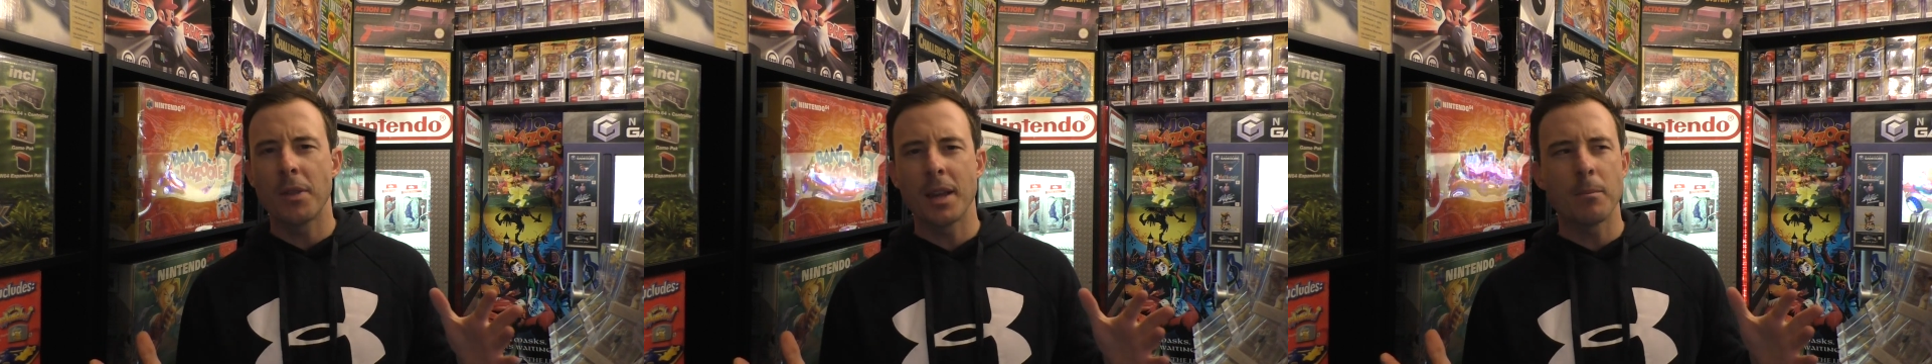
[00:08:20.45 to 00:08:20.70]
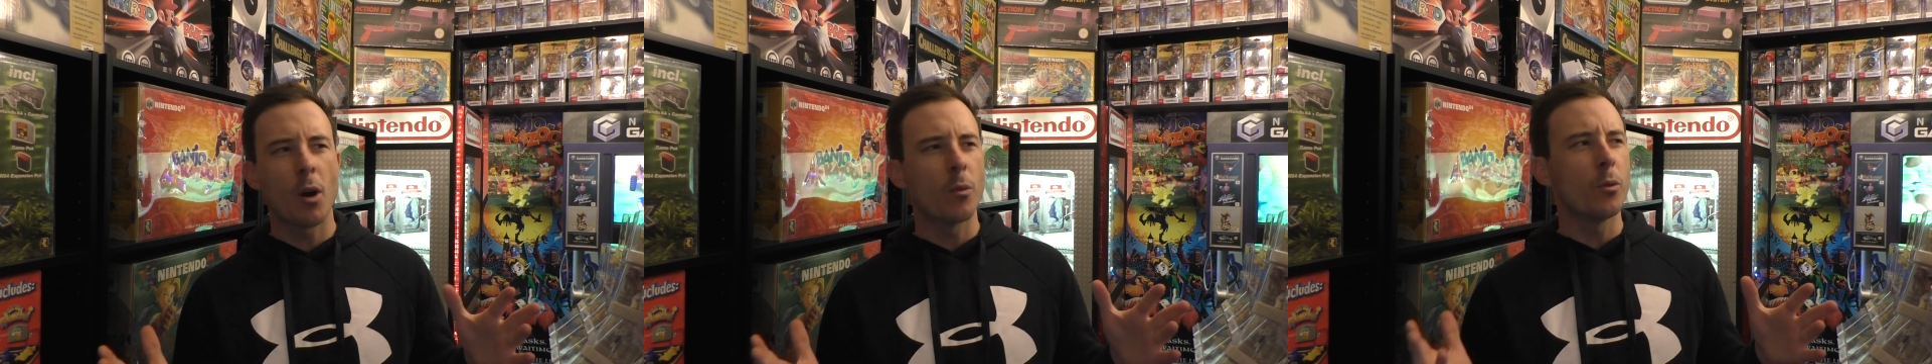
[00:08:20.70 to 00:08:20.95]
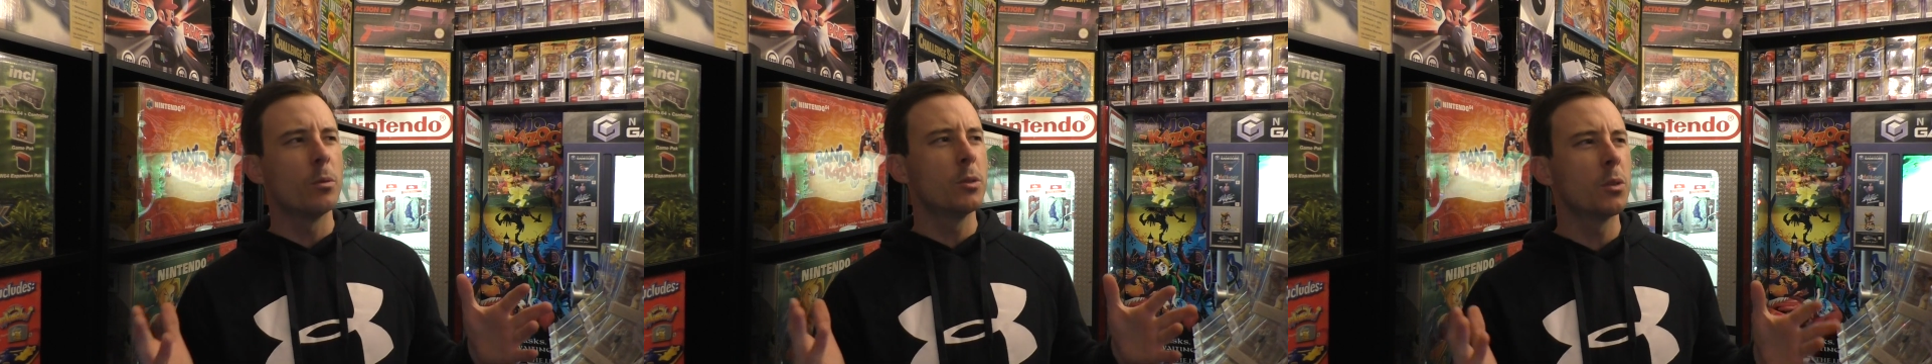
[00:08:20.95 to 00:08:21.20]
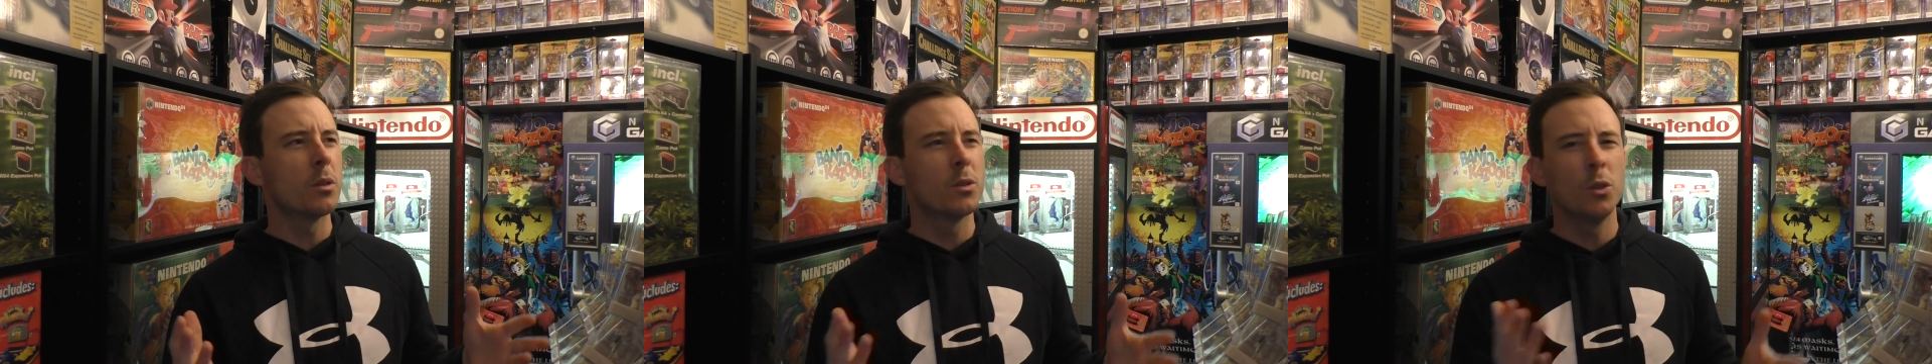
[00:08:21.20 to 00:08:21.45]
I think my room
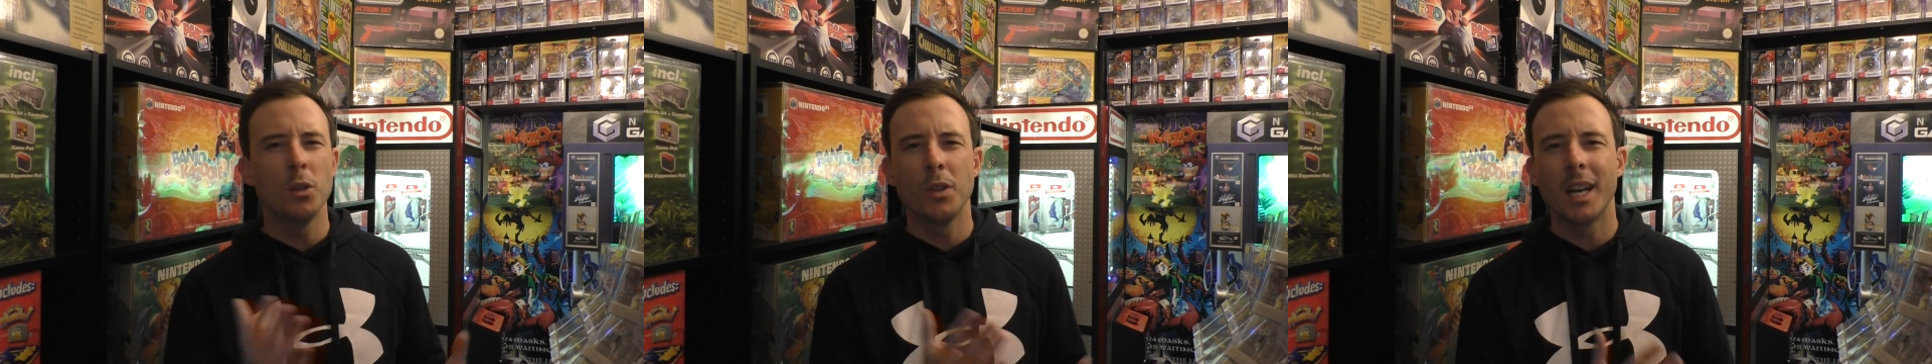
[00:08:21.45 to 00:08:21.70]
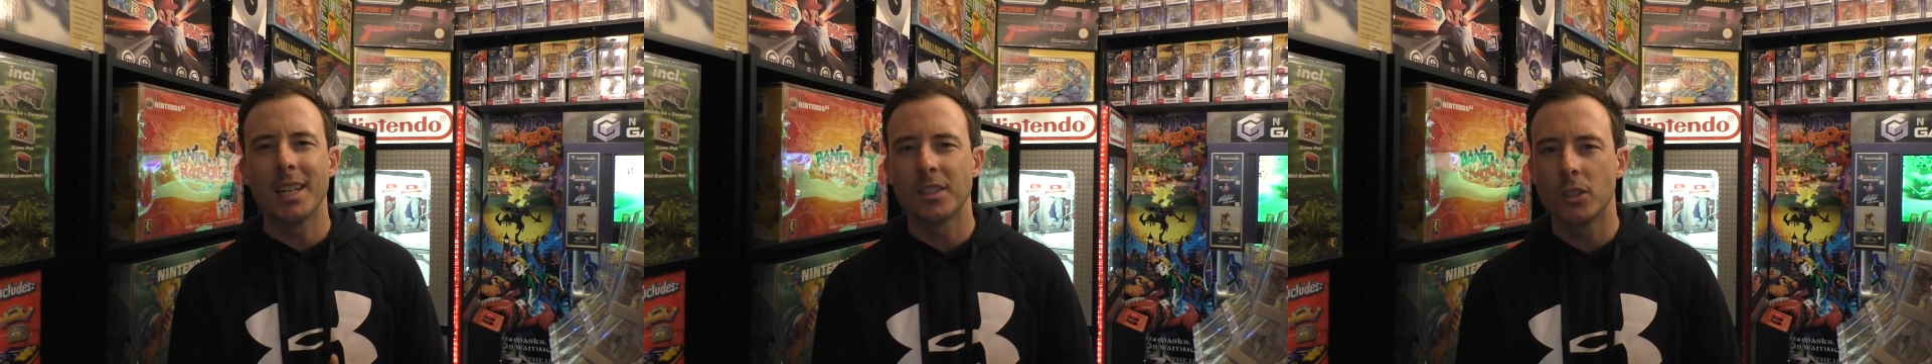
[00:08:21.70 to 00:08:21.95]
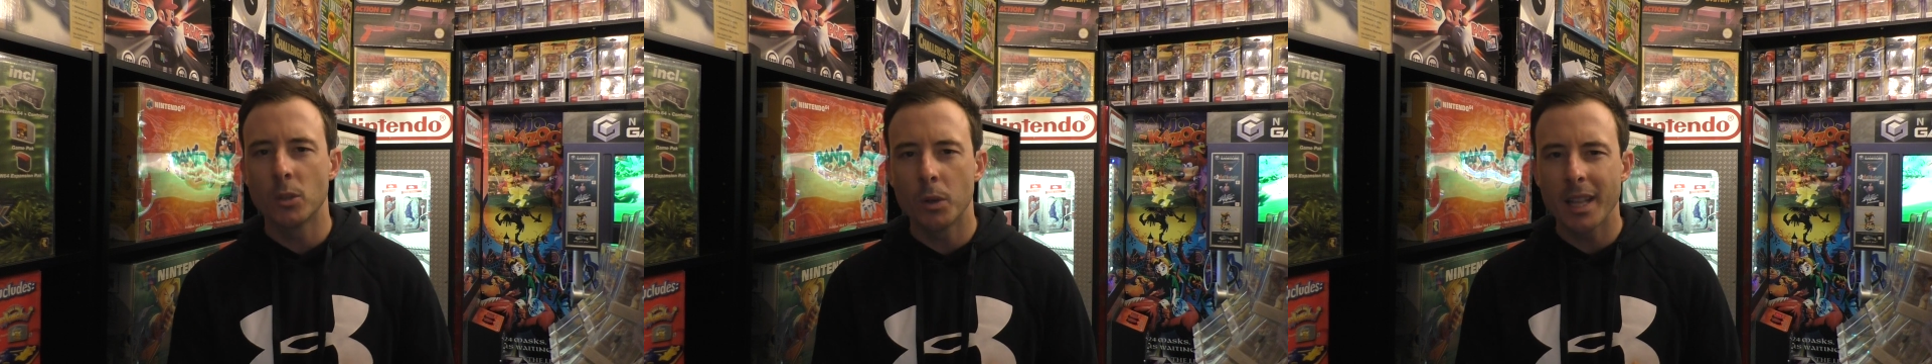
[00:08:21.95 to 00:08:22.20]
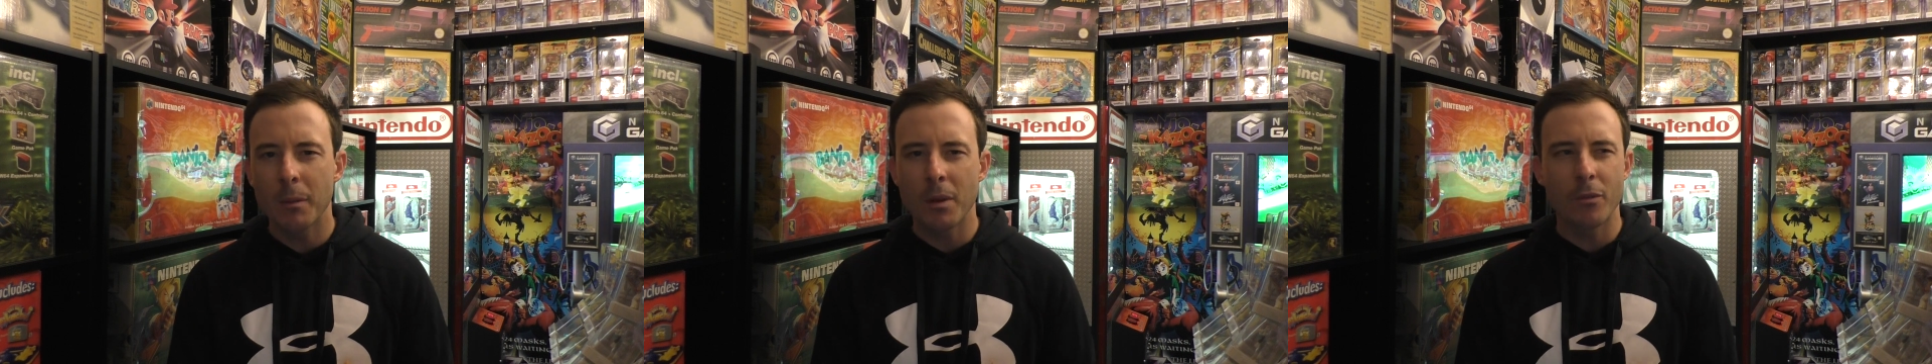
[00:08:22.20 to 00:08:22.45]
tour
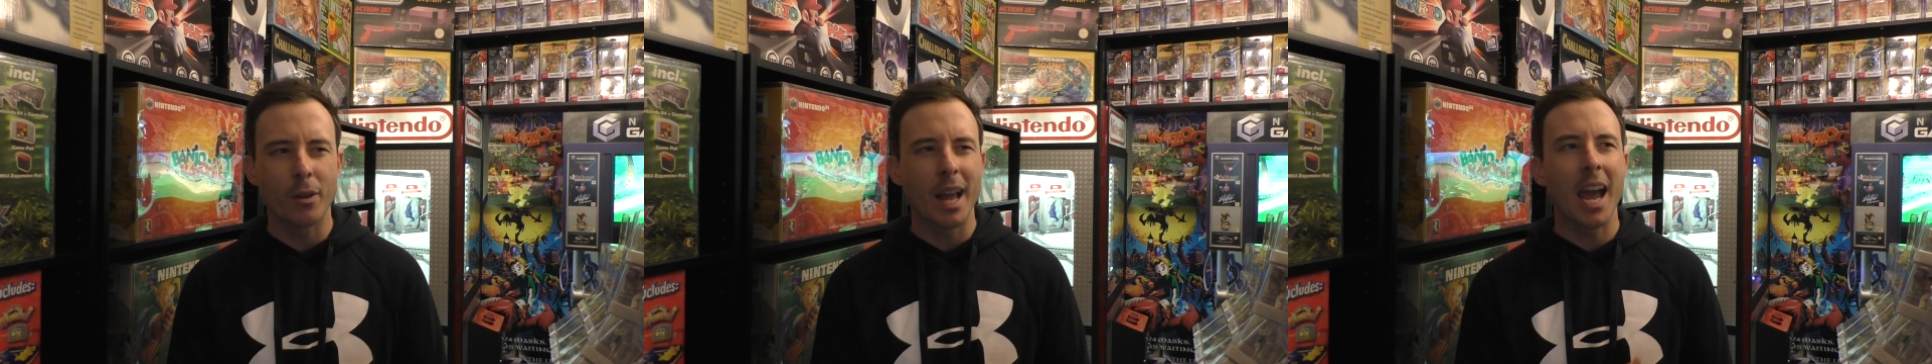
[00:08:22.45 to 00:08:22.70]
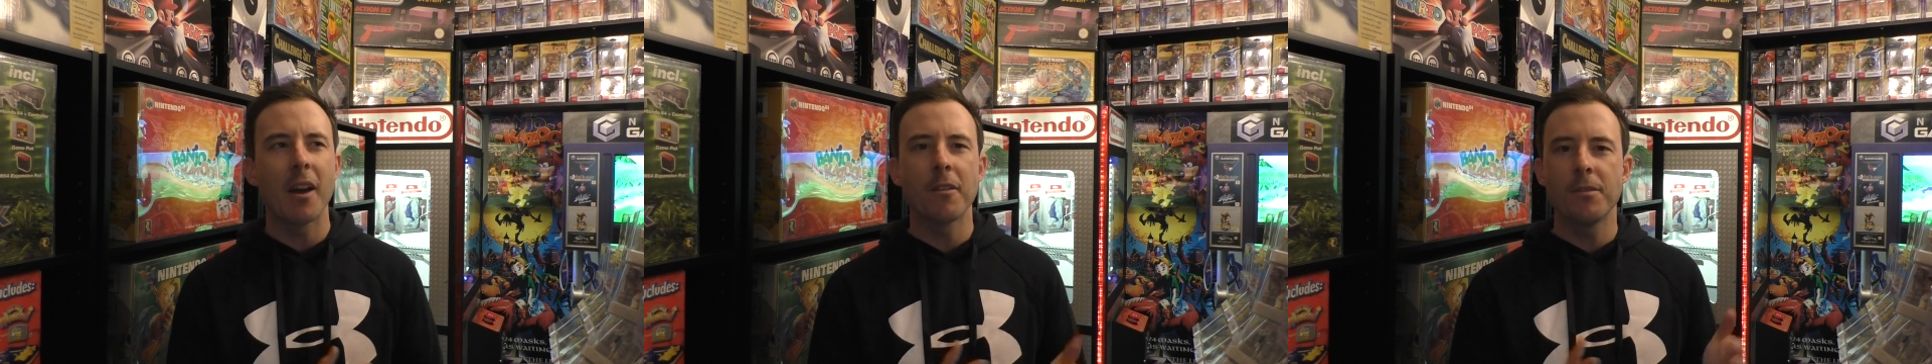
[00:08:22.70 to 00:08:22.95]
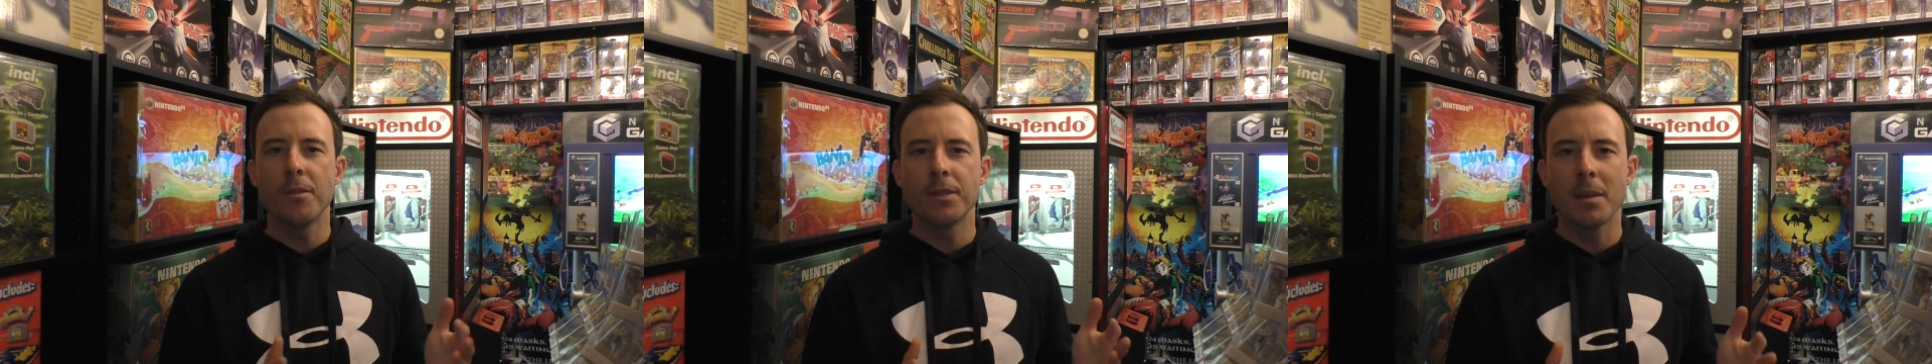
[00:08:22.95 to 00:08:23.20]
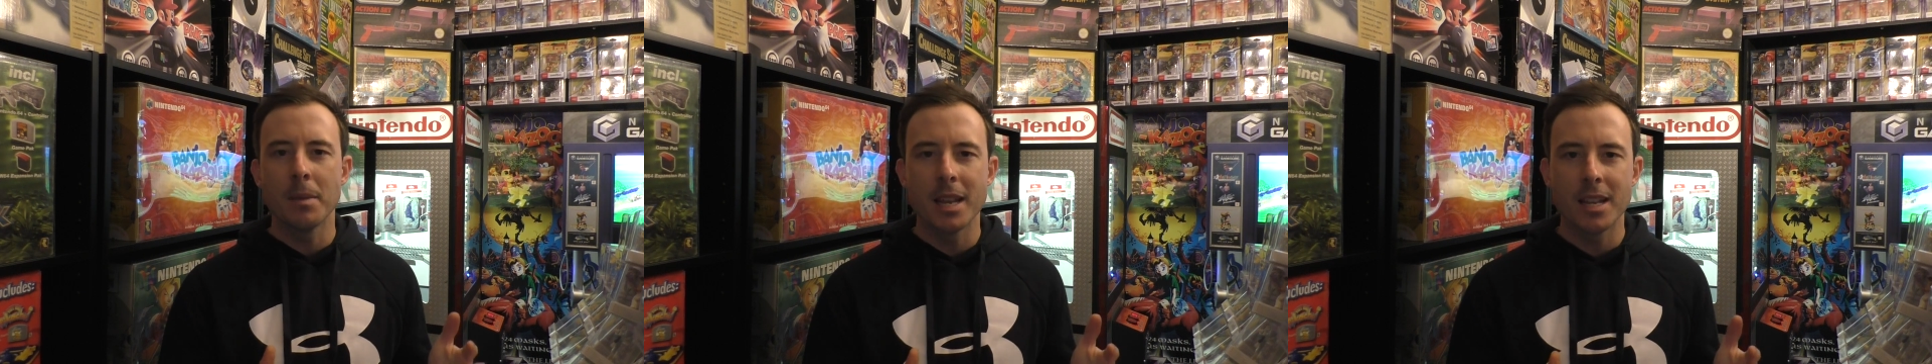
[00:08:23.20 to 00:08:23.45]
2020, that went for an hour and
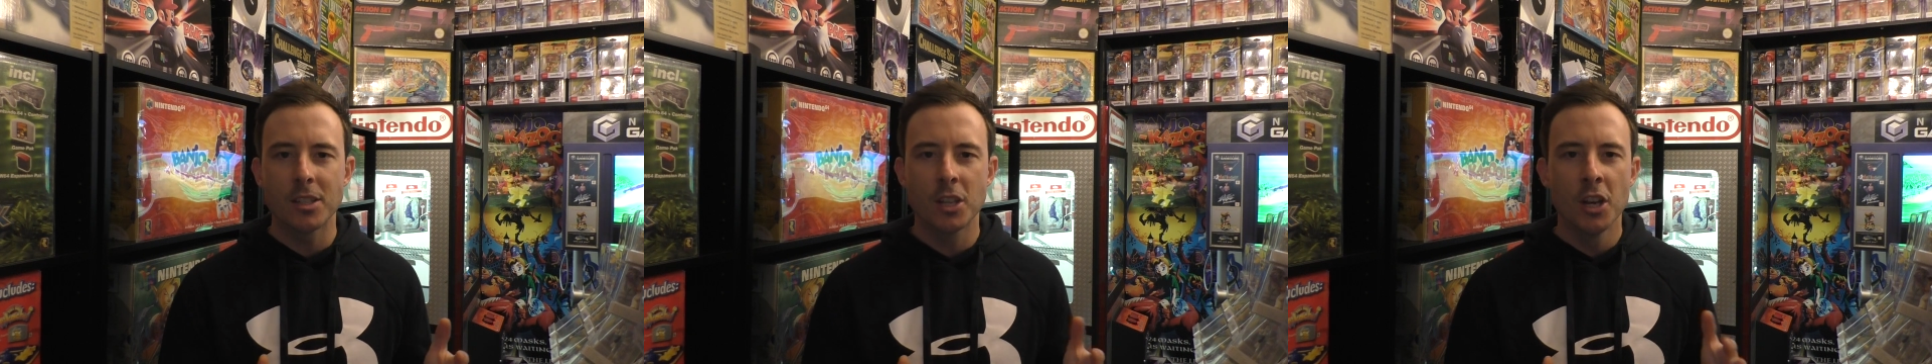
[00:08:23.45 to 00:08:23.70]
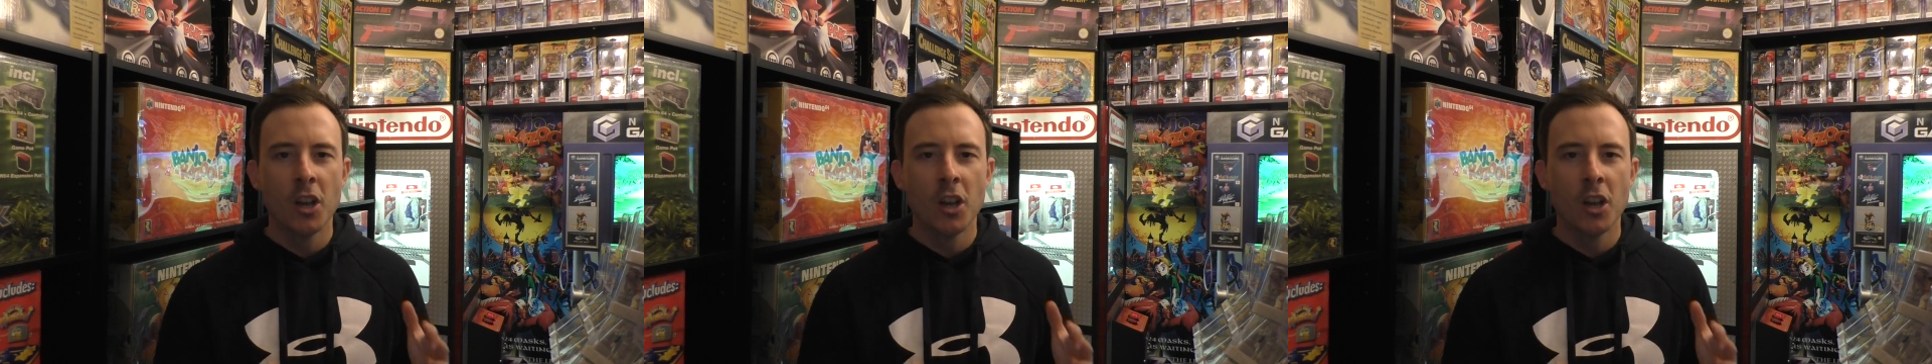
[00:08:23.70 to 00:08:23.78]
15 minutes.